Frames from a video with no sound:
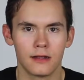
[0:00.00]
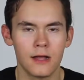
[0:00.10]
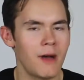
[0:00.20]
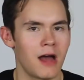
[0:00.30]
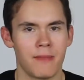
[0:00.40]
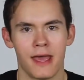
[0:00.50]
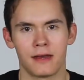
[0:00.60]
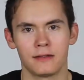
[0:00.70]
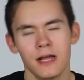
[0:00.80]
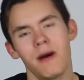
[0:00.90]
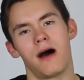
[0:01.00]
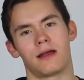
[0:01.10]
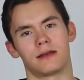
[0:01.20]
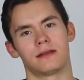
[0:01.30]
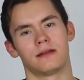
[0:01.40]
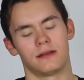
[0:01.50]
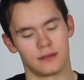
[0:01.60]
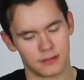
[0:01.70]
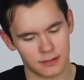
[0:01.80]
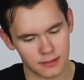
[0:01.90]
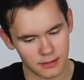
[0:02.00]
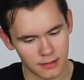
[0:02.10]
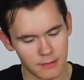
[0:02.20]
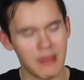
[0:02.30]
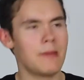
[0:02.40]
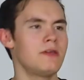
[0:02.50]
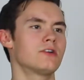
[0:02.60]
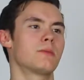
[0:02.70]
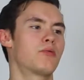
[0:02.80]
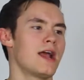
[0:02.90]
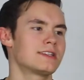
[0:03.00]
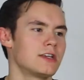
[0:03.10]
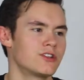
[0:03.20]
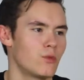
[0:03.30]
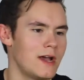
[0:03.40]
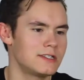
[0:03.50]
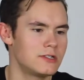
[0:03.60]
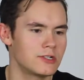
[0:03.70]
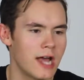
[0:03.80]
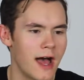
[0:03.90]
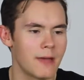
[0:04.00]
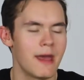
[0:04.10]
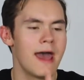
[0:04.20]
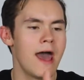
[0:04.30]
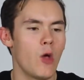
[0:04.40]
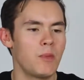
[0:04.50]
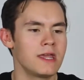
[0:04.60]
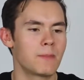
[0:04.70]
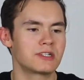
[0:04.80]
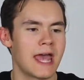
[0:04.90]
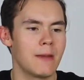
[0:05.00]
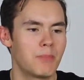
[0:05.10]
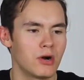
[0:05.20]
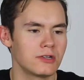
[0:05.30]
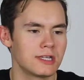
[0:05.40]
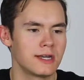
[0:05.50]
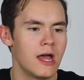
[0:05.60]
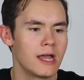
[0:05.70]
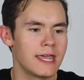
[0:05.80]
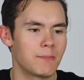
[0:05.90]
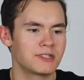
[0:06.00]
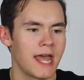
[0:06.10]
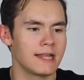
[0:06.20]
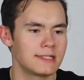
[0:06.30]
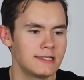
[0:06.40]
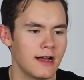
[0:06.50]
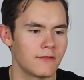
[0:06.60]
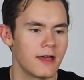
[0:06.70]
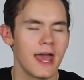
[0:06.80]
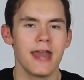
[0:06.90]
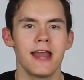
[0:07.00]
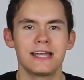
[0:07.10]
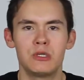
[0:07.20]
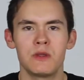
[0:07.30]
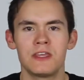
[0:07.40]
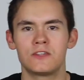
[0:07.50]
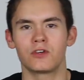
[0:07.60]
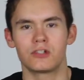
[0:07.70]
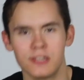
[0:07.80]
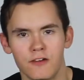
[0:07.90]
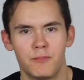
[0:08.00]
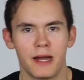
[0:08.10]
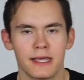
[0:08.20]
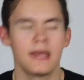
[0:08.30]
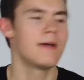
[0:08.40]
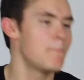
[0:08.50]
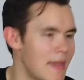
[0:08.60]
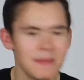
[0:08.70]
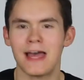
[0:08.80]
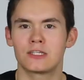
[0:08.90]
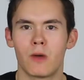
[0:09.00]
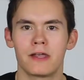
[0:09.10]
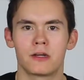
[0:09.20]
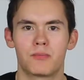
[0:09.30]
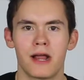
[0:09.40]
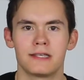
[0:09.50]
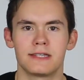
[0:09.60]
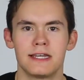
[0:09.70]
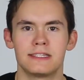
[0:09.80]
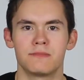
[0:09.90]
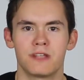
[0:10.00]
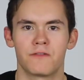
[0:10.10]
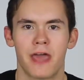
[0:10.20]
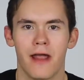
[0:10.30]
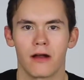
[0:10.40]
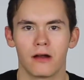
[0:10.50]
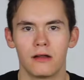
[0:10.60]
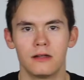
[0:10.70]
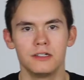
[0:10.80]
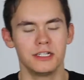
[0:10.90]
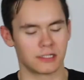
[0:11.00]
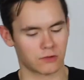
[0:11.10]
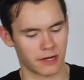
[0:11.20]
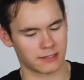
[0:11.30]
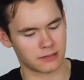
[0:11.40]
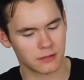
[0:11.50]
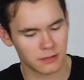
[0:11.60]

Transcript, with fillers: Come on, man, come on. Maybe you're depressed because you're wasting your time helping a pretend person get pretend stuff and not doing things for yourself, buddy. Maybe that's why you're depressed and need some self-care. Jesus Christ.